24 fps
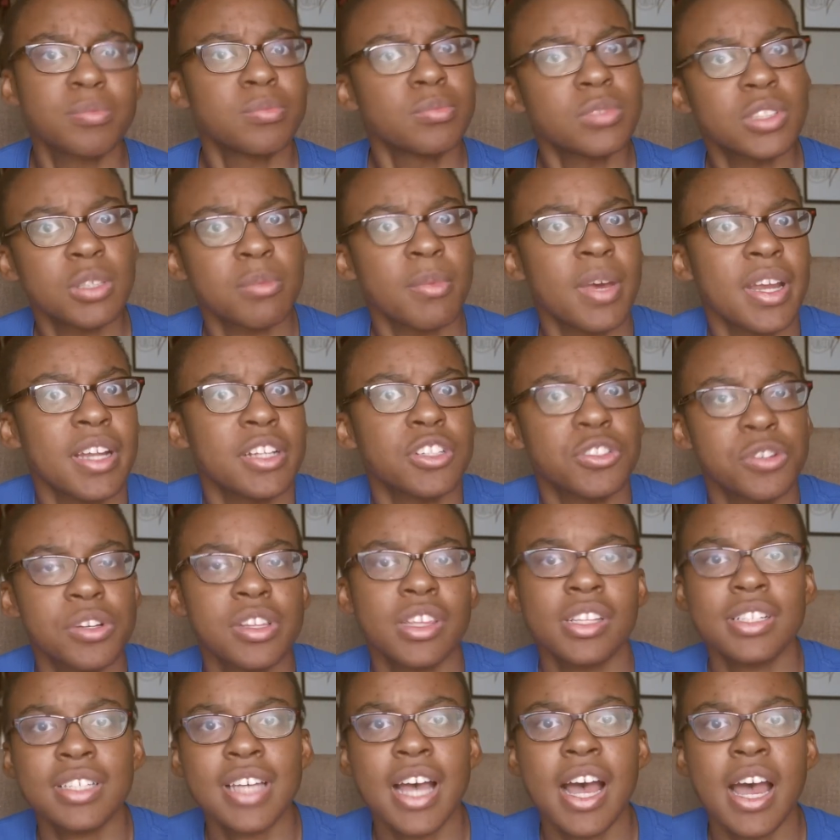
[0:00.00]
somebody took
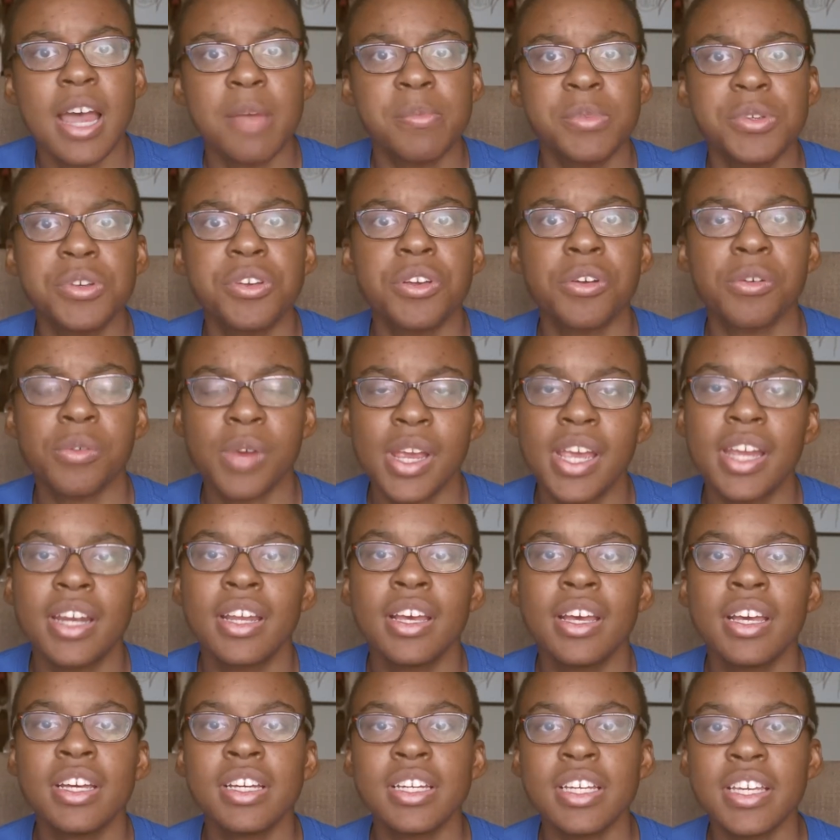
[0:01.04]
the time to create
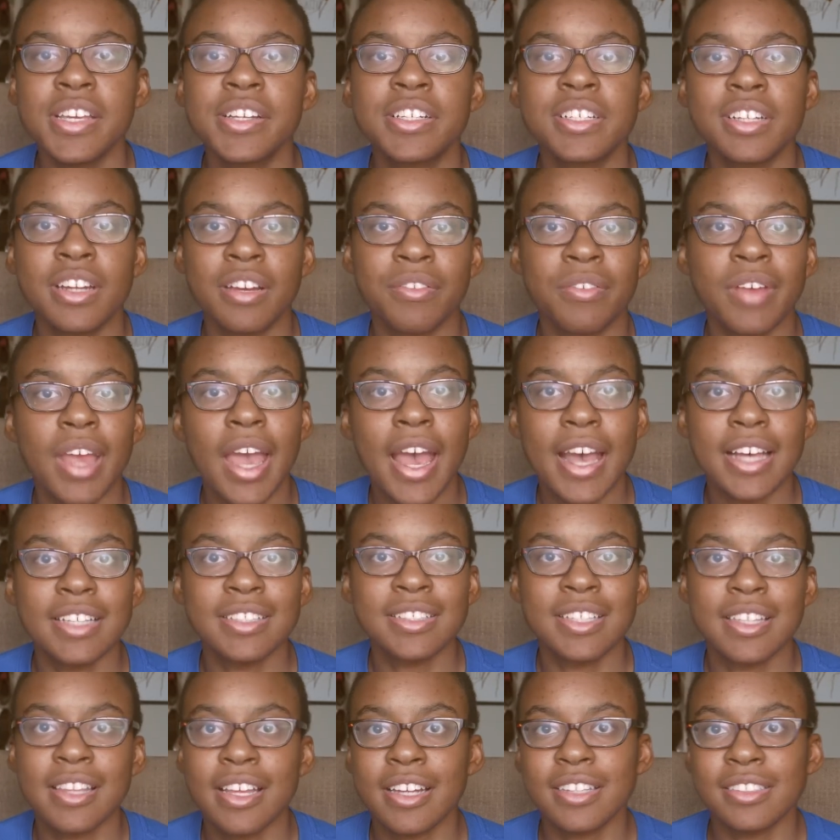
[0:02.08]
each and every
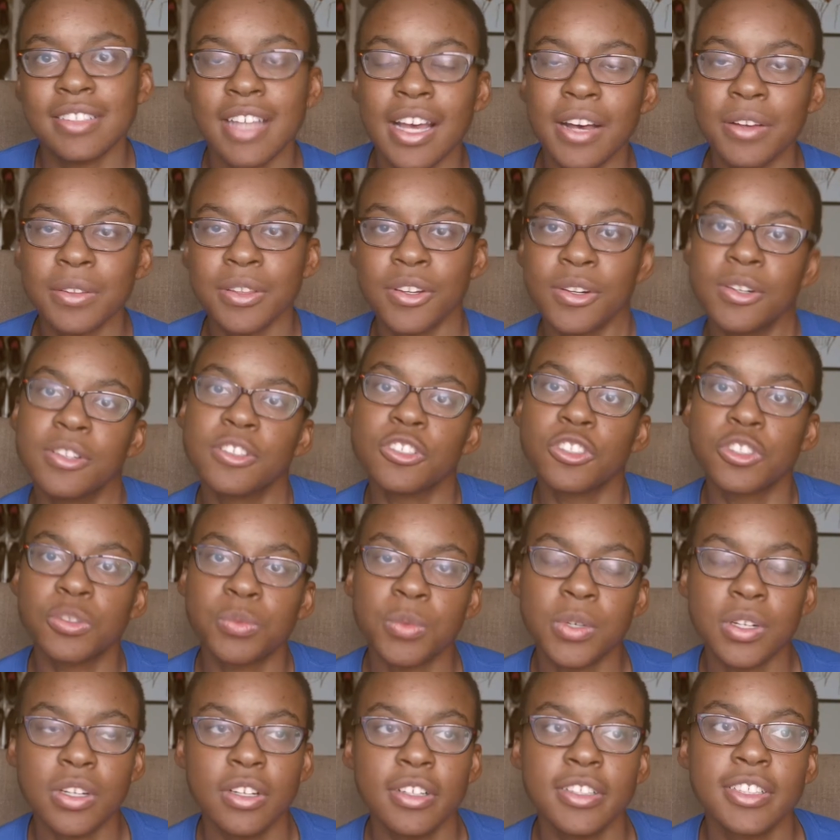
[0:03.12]
asset that is out there in this
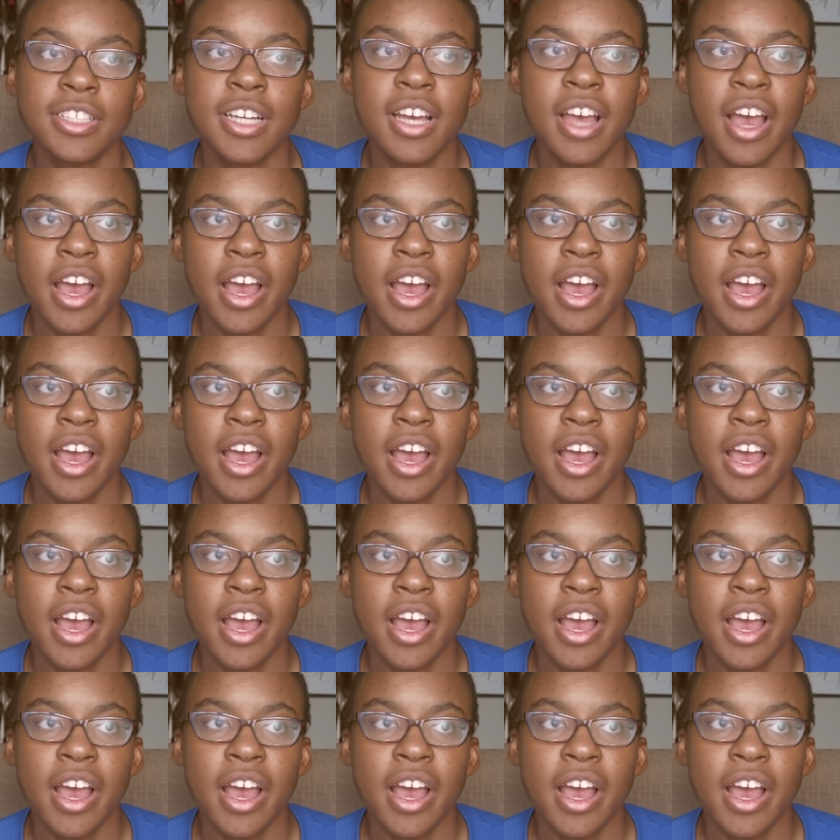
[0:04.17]
world